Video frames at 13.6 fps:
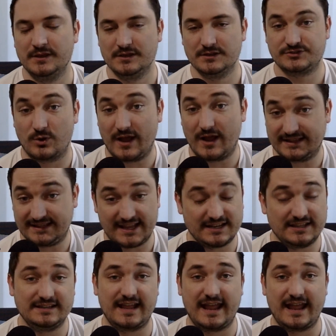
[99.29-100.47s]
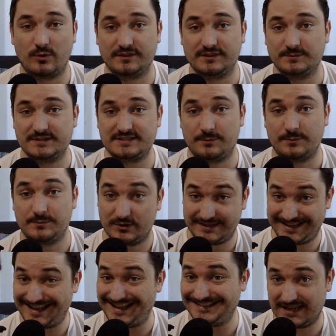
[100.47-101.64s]
So at the end of the day, I want them to tell me what they
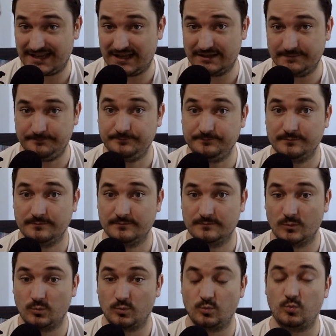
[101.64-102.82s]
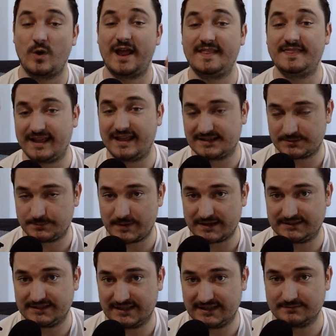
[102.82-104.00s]
got done, when they expect
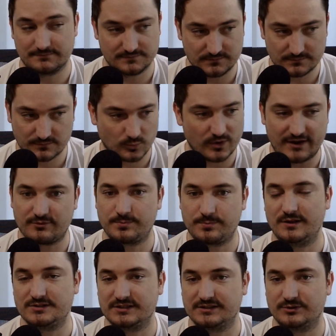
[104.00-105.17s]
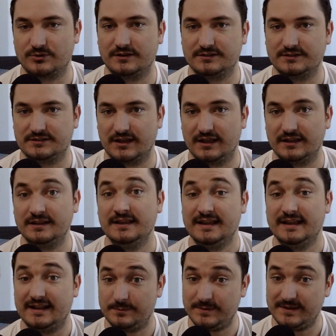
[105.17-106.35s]
to get whatever project they're on done.
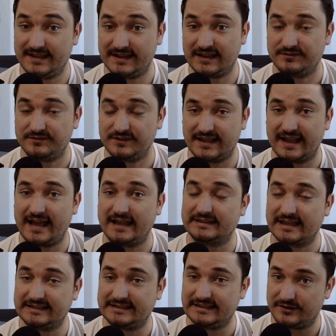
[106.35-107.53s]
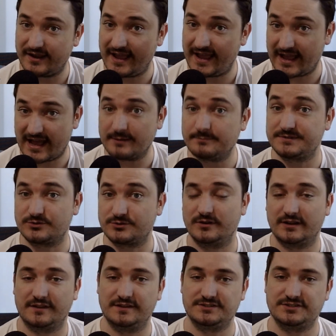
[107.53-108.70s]
In the beginning of the day, I'd like to hear, hey, I'm
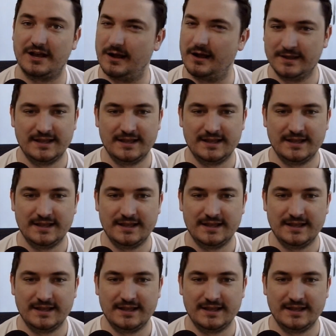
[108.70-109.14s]
starting on the job.